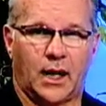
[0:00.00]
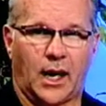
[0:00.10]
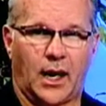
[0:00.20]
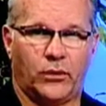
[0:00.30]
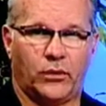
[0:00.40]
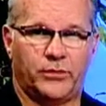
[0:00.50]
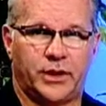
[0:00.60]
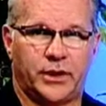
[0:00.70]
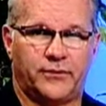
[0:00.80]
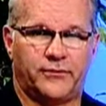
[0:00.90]
I will
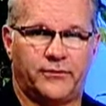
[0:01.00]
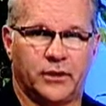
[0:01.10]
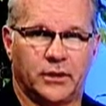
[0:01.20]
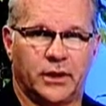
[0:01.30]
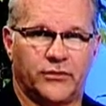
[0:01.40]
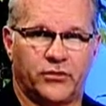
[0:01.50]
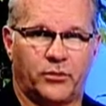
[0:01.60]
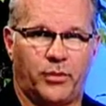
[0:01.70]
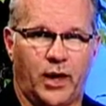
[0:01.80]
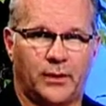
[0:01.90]
be filling in for
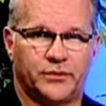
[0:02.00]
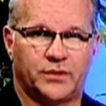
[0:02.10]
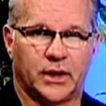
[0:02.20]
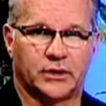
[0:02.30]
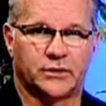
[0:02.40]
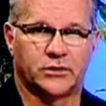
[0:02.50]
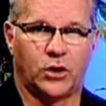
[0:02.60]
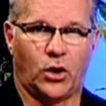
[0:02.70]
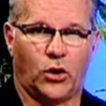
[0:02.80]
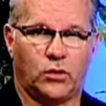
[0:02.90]
Bob Zick's
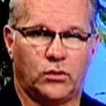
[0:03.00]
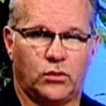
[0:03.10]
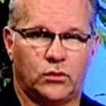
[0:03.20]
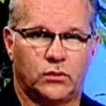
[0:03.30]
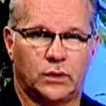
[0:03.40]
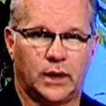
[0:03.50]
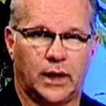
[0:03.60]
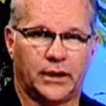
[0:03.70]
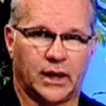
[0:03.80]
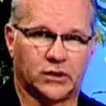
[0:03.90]
show
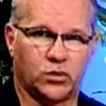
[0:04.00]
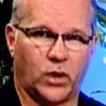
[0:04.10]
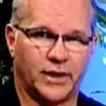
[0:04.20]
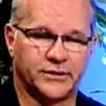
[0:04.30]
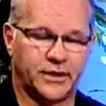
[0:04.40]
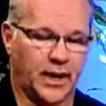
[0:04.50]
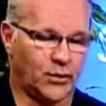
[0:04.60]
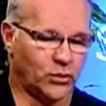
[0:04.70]
uh, next Wednesday.